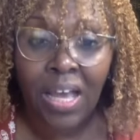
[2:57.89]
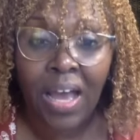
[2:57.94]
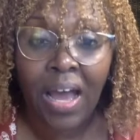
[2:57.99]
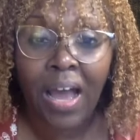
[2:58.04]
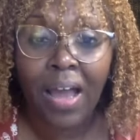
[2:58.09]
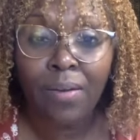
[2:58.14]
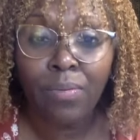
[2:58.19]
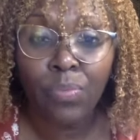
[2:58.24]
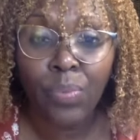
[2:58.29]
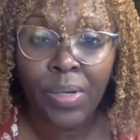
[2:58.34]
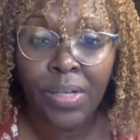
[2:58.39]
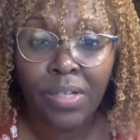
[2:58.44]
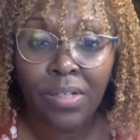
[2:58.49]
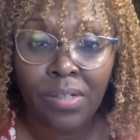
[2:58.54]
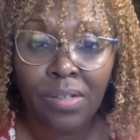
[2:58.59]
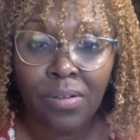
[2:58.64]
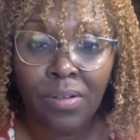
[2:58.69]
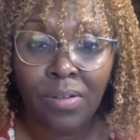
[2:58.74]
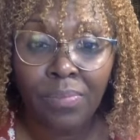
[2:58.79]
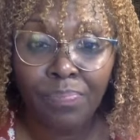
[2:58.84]
I
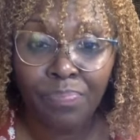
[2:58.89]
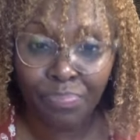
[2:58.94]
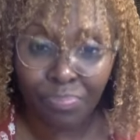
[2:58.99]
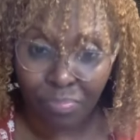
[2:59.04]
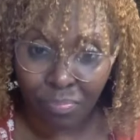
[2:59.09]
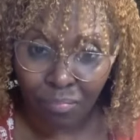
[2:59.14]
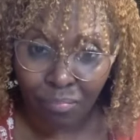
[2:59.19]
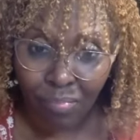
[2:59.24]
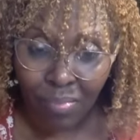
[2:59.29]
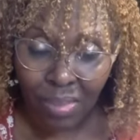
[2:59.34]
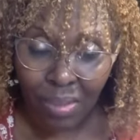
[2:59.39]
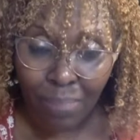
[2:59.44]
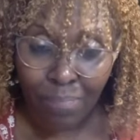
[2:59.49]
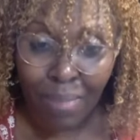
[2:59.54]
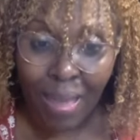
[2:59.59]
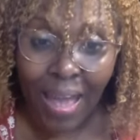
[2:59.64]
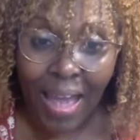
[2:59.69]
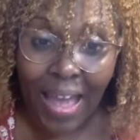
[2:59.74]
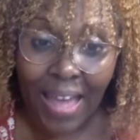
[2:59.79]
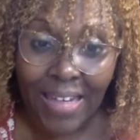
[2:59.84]
will
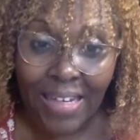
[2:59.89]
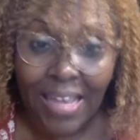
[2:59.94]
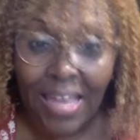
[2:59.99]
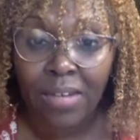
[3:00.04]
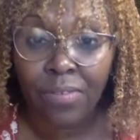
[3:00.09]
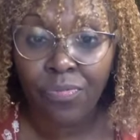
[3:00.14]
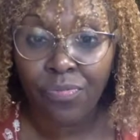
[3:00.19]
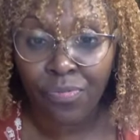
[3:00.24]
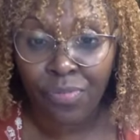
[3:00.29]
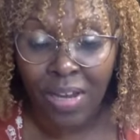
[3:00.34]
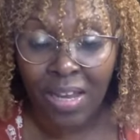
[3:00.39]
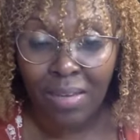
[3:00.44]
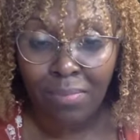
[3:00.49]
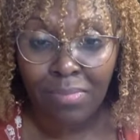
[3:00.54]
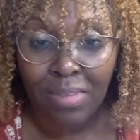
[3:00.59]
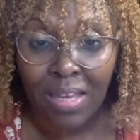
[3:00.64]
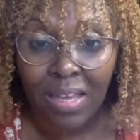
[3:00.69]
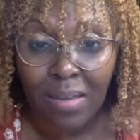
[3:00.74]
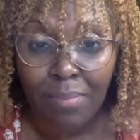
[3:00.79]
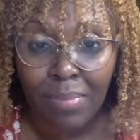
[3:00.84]
mat and frame
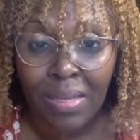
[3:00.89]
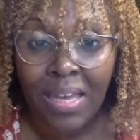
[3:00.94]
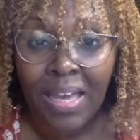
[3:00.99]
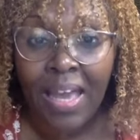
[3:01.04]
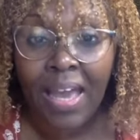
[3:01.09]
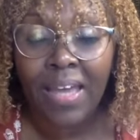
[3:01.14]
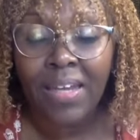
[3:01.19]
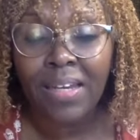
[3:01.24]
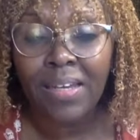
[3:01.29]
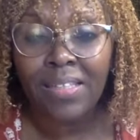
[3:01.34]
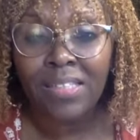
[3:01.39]
them, and it